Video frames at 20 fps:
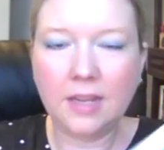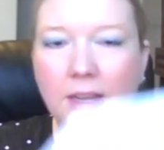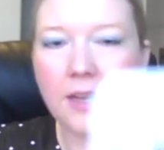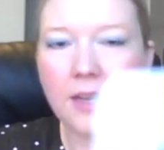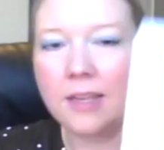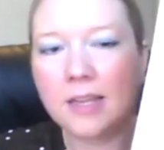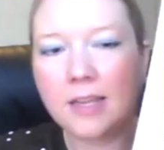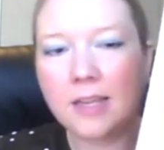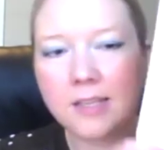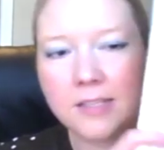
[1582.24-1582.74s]

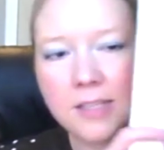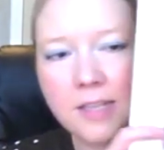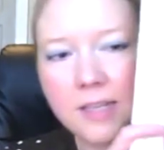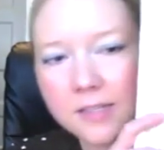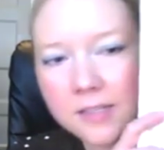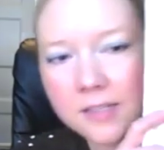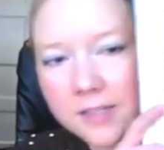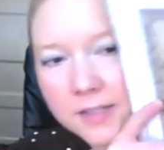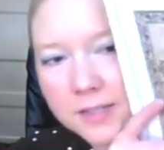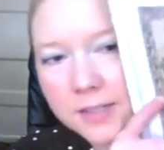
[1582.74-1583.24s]
And yes, the
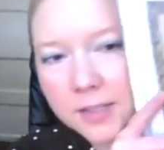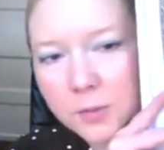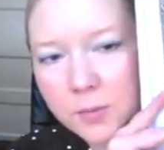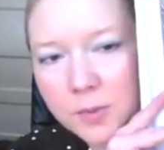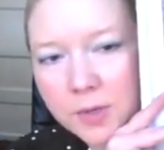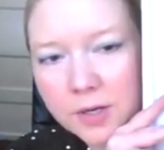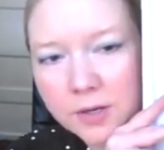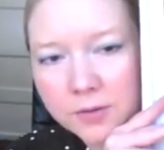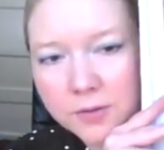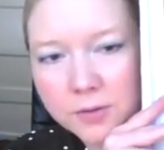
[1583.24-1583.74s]
S's look
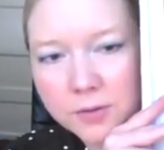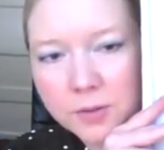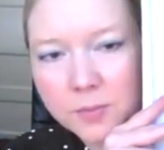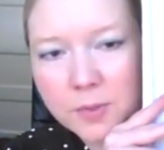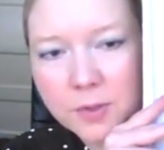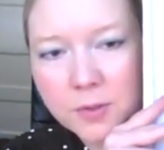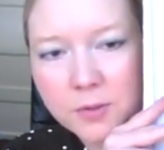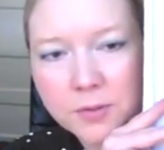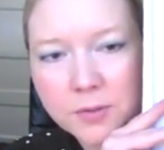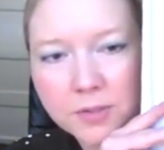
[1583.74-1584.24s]
weird. They're
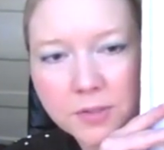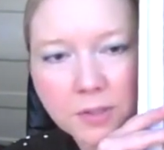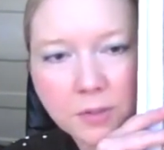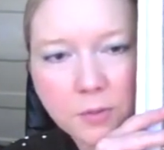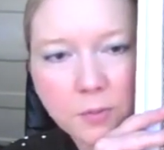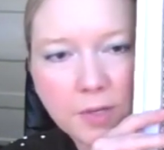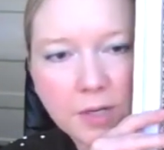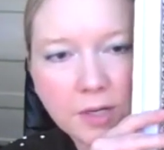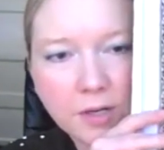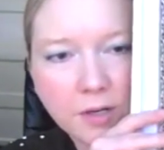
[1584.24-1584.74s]
supposed to look
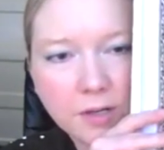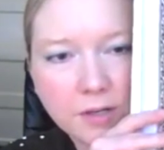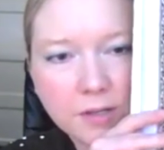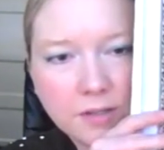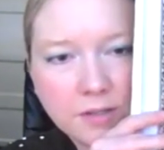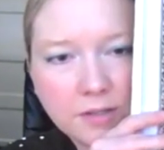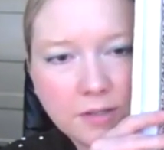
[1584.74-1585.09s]
weird.